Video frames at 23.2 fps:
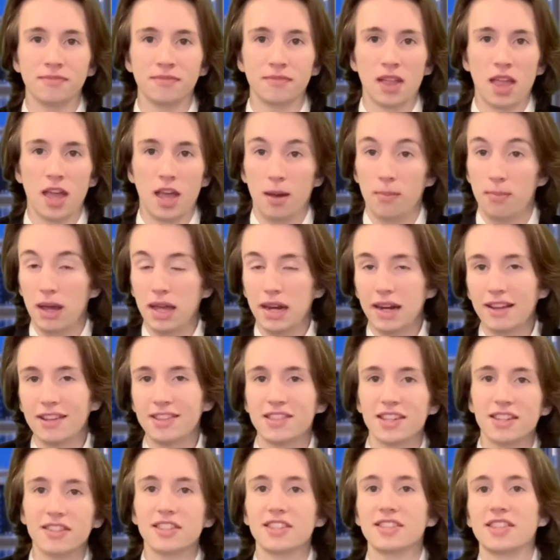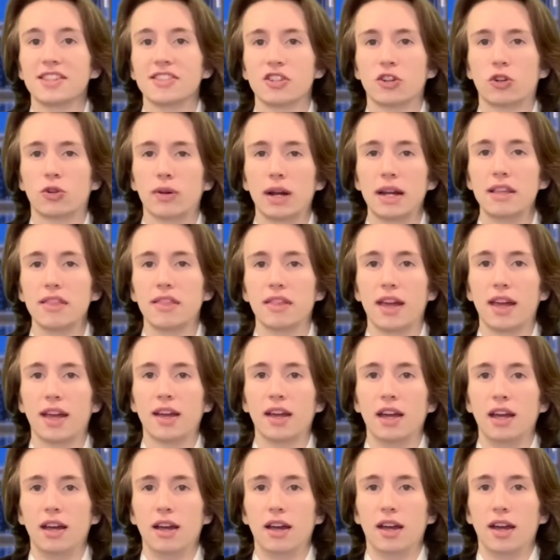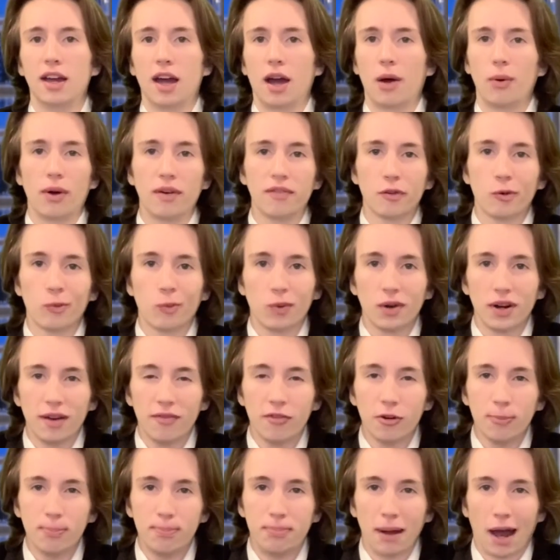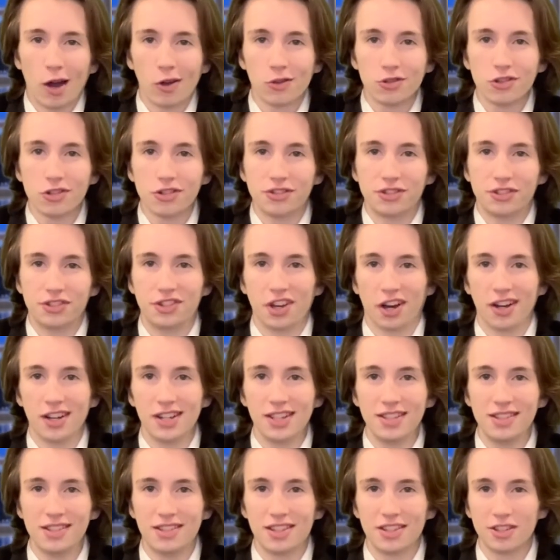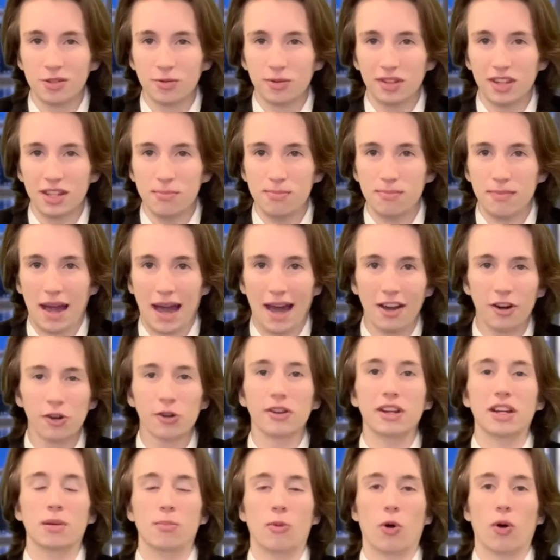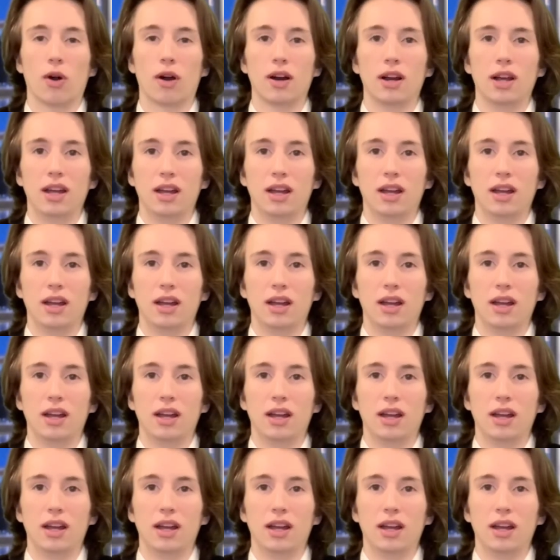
Many see this as a great thing. However, whatever Bowser does doesn't really matter anymore,